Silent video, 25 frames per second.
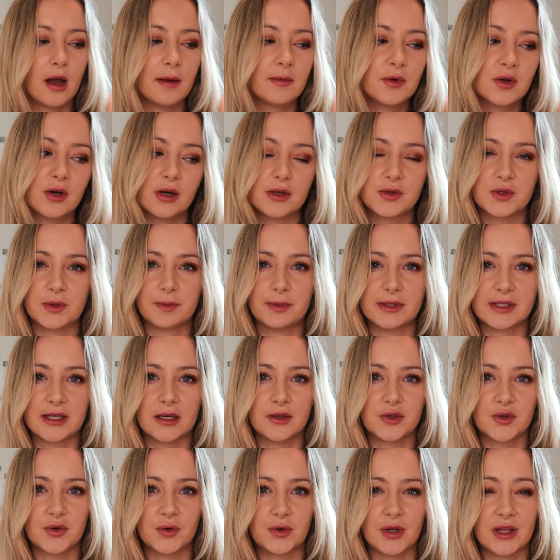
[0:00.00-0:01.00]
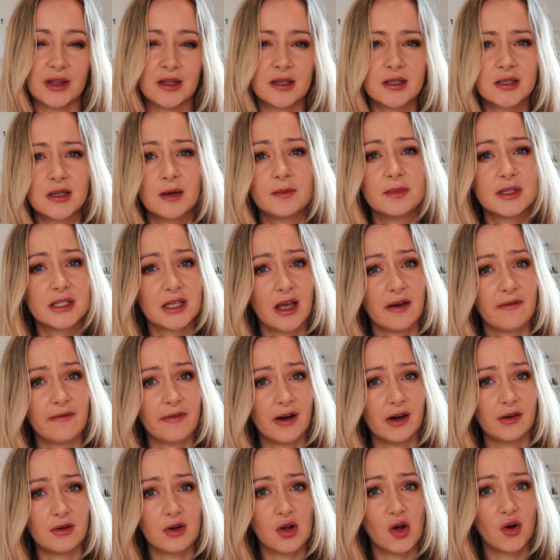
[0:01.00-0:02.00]
I'm not one hundred percent sure yet. The summers get
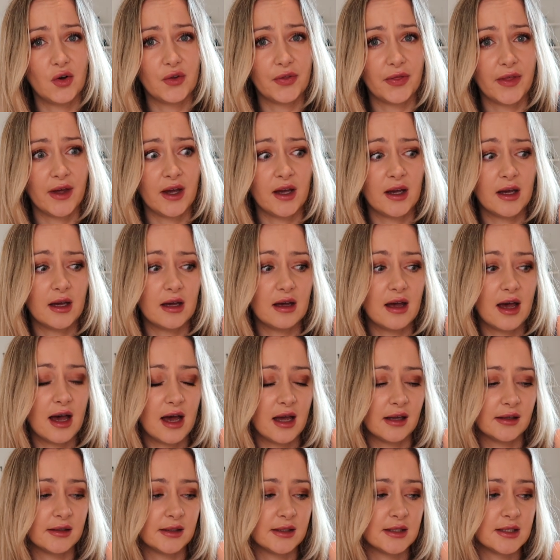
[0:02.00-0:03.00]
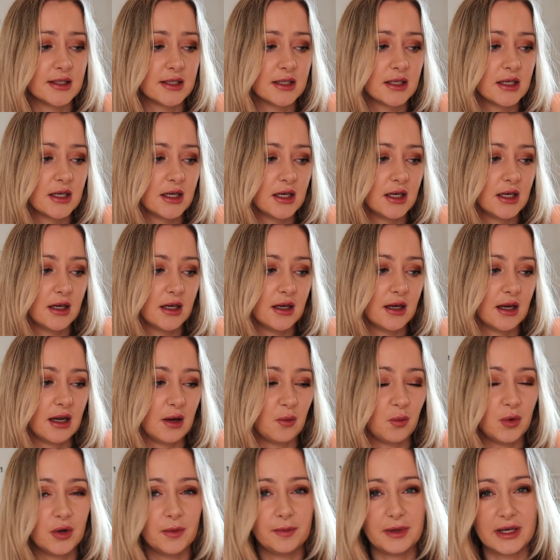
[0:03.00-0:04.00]
very hot there and
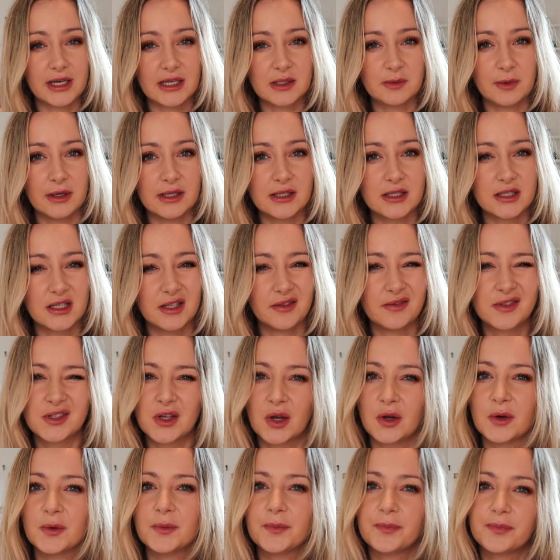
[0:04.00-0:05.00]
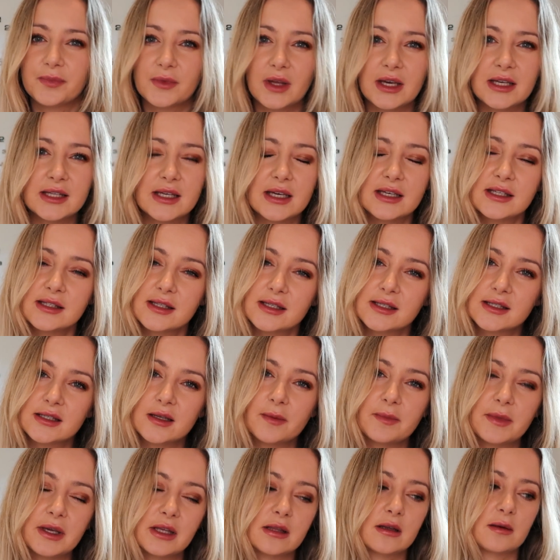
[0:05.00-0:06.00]
it will be expensive, so it, it's
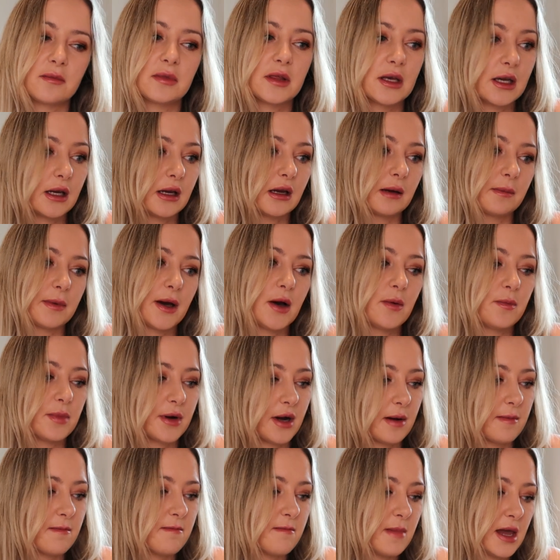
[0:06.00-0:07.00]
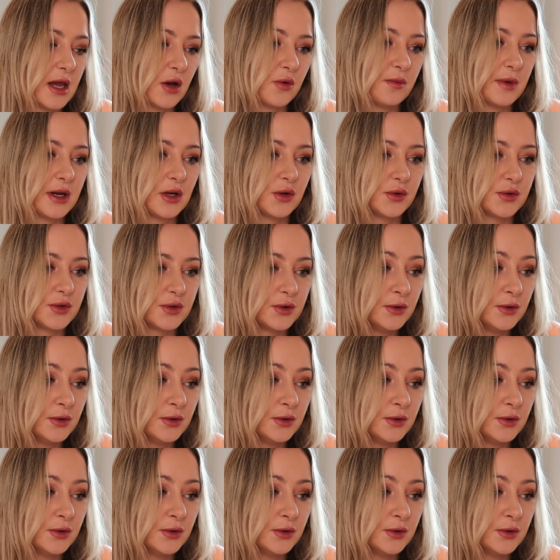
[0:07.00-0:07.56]
something that I'm thinking about, but I may or may not